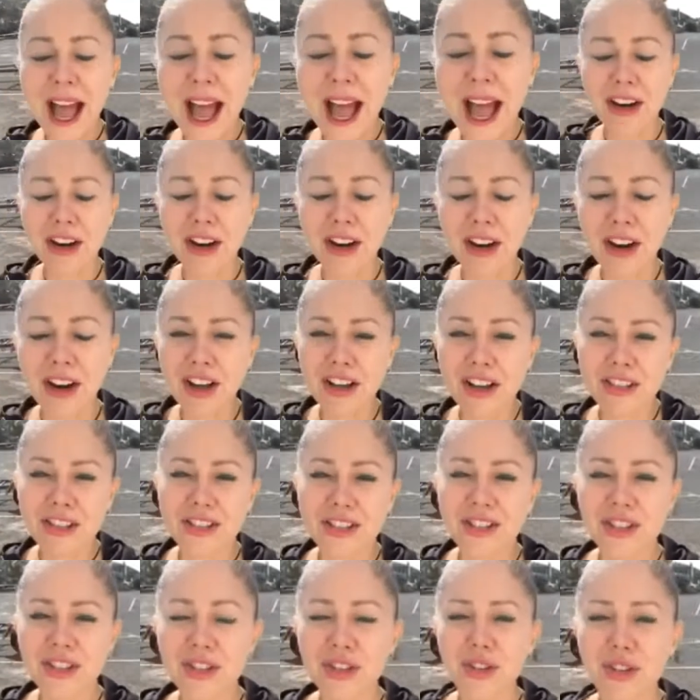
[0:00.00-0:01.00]

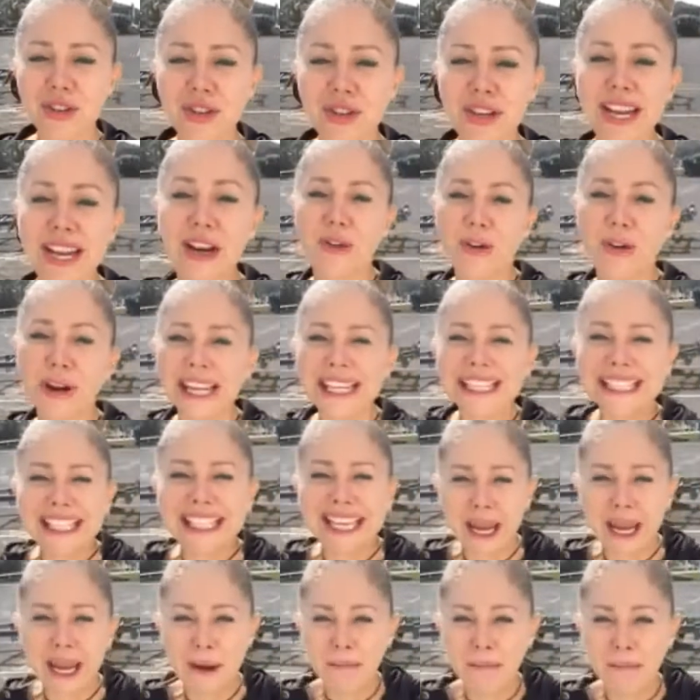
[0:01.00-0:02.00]
across to Great
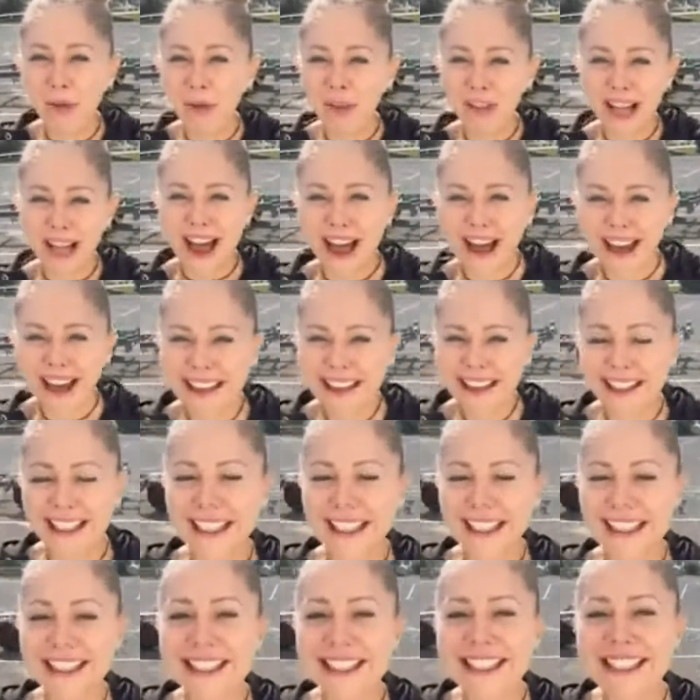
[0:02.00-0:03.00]
Keppel
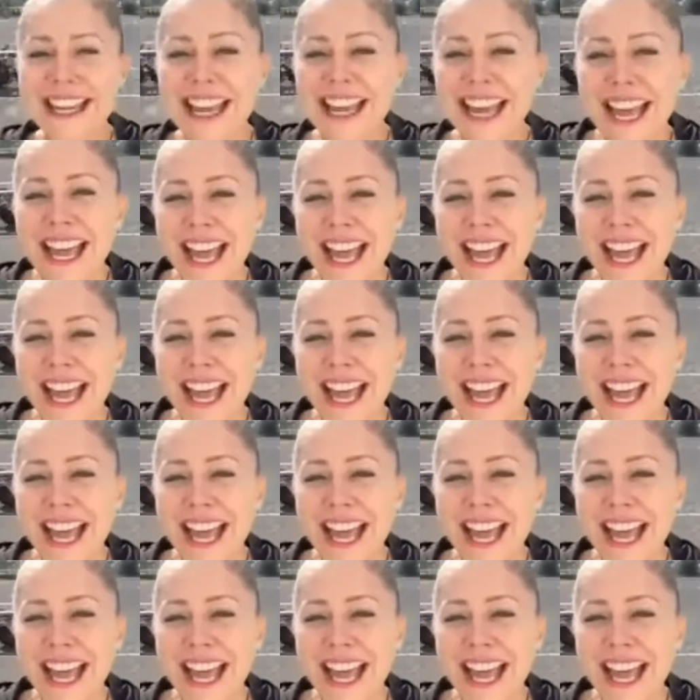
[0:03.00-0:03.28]
Island.